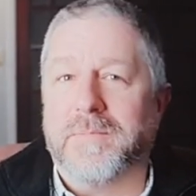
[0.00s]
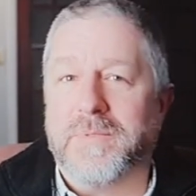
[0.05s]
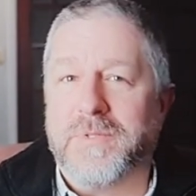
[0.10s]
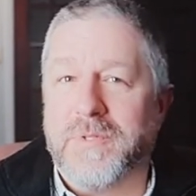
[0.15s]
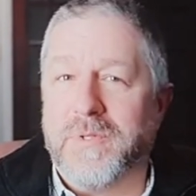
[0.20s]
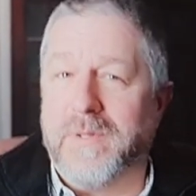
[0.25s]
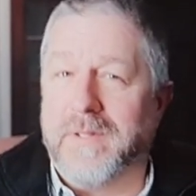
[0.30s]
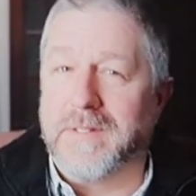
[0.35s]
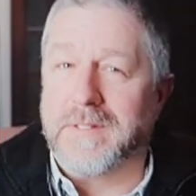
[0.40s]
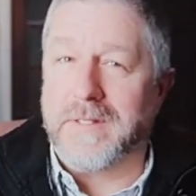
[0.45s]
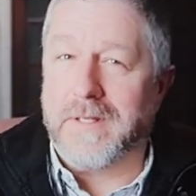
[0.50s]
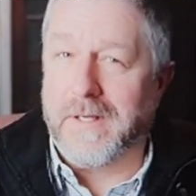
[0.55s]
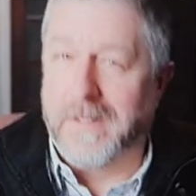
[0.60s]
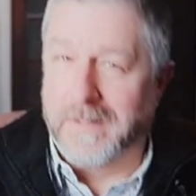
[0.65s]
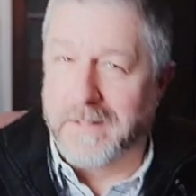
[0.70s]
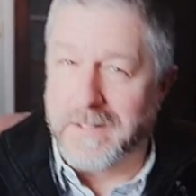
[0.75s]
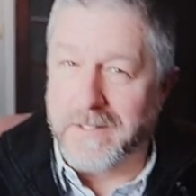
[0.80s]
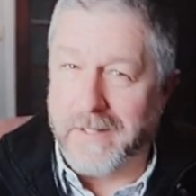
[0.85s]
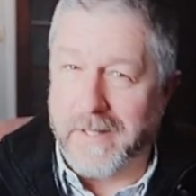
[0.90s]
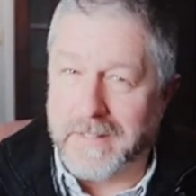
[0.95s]
Hello and
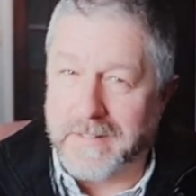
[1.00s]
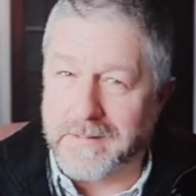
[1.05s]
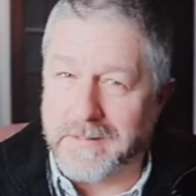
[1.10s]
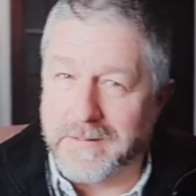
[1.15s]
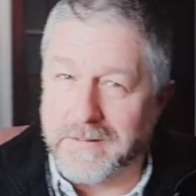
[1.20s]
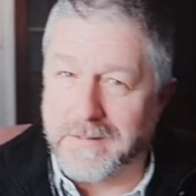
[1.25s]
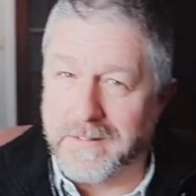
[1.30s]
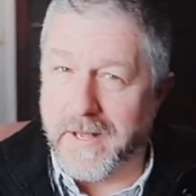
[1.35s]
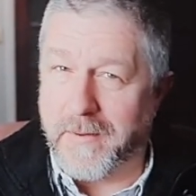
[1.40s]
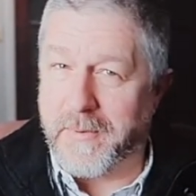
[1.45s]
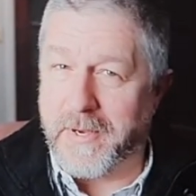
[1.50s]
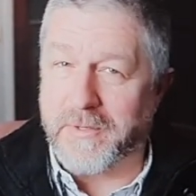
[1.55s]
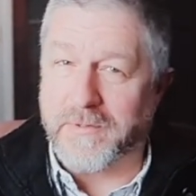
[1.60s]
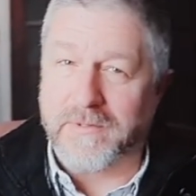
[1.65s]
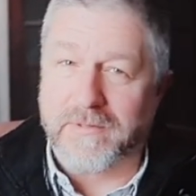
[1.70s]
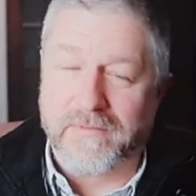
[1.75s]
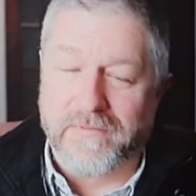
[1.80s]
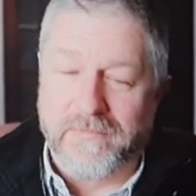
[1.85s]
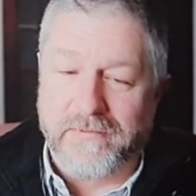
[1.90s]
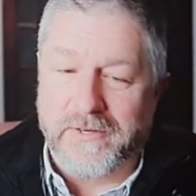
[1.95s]
welcome to this English
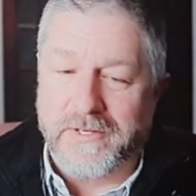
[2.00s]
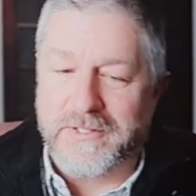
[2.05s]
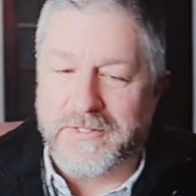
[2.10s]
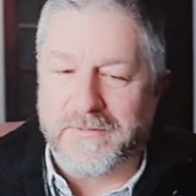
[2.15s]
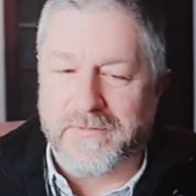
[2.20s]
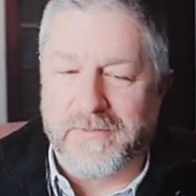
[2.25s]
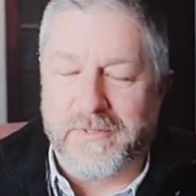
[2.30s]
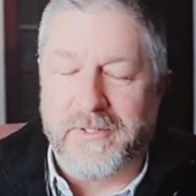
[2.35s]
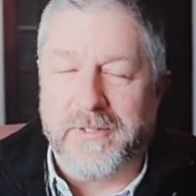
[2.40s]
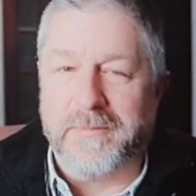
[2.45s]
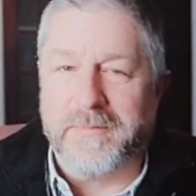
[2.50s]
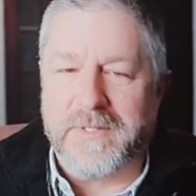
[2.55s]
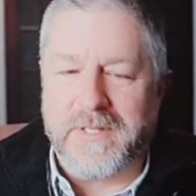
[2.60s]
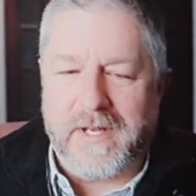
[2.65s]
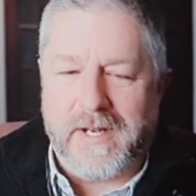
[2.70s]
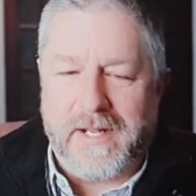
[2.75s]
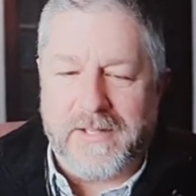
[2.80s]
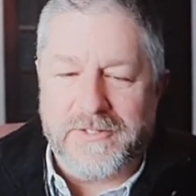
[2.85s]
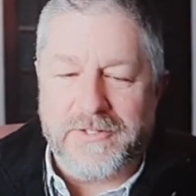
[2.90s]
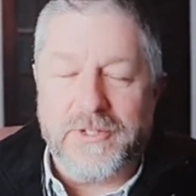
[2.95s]
lesson about
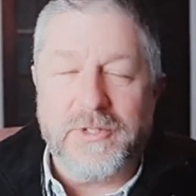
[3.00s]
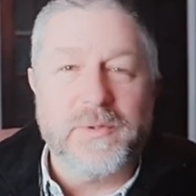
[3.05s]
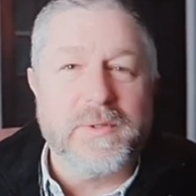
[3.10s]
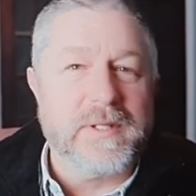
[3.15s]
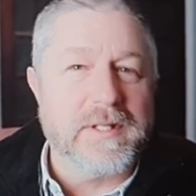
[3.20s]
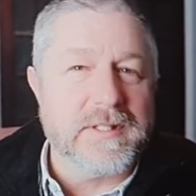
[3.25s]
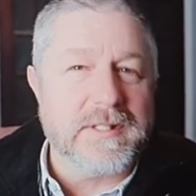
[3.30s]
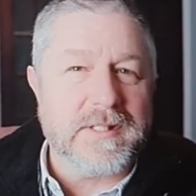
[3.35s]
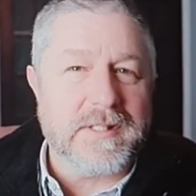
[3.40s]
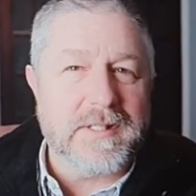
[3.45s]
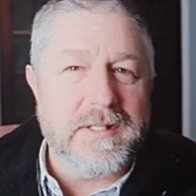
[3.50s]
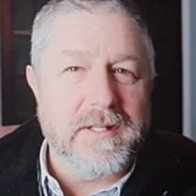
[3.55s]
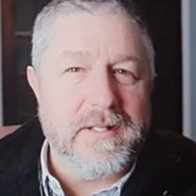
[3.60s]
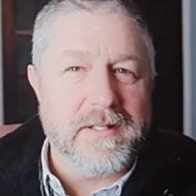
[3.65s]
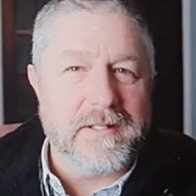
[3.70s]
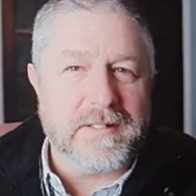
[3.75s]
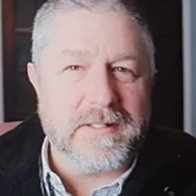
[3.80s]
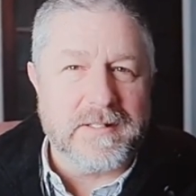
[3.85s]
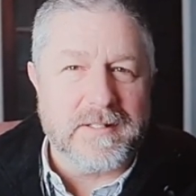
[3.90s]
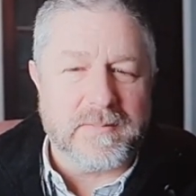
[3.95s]
phrasal verbs. And as you
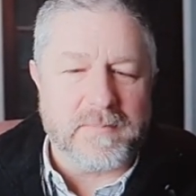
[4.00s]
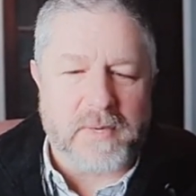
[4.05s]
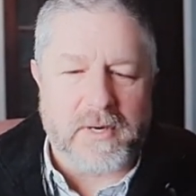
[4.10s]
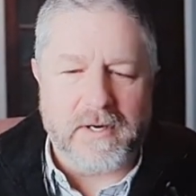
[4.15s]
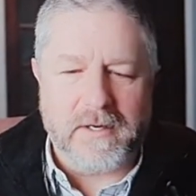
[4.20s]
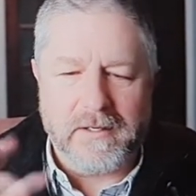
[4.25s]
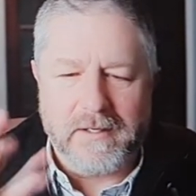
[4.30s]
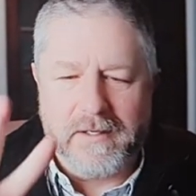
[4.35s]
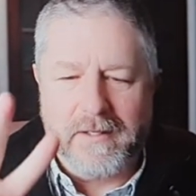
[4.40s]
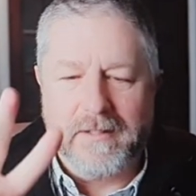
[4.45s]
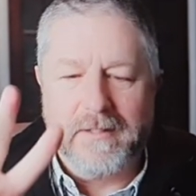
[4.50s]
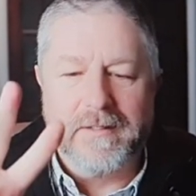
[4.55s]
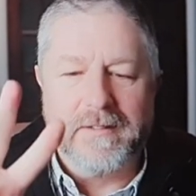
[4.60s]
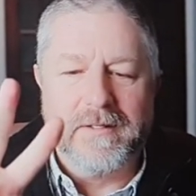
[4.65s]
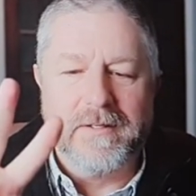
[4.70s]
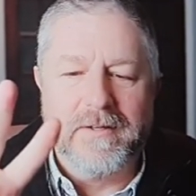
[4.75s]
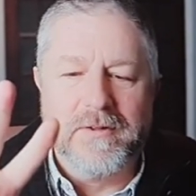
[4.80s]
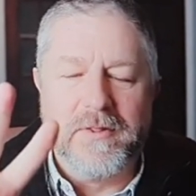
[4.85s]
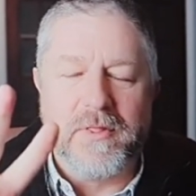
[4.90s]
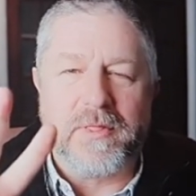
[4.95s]
can see, this is
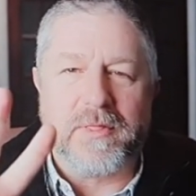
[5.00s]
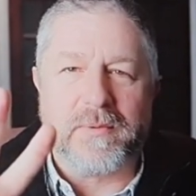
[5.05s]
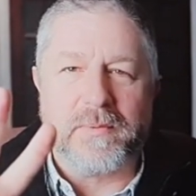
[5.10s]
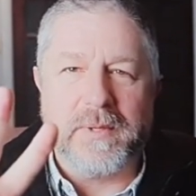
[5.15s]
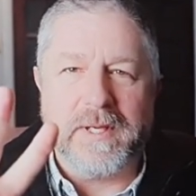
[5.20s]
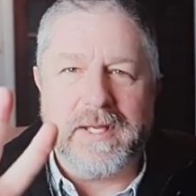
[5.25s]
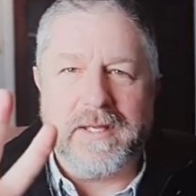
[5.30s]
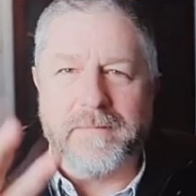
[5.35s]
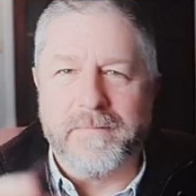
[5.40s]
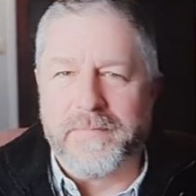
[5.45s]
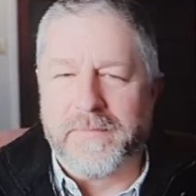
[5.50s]
part 3.